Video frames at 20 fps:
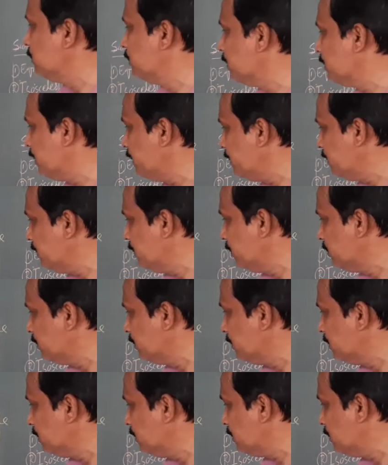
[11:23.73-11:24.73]
can
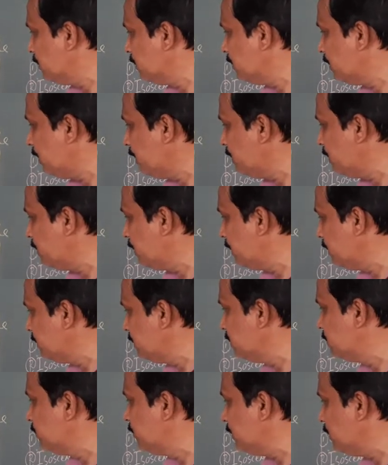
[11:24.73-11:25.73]
write like
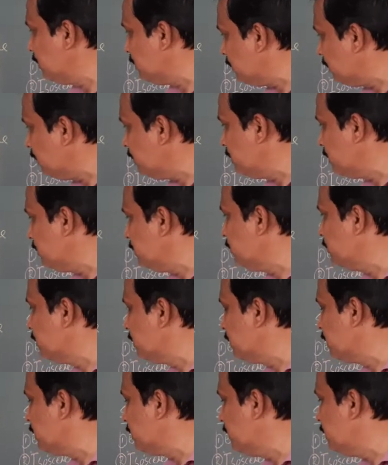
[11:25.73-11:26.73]
this one, or you can
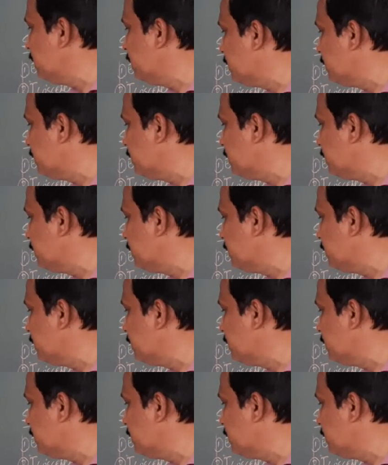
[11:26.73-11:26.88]
write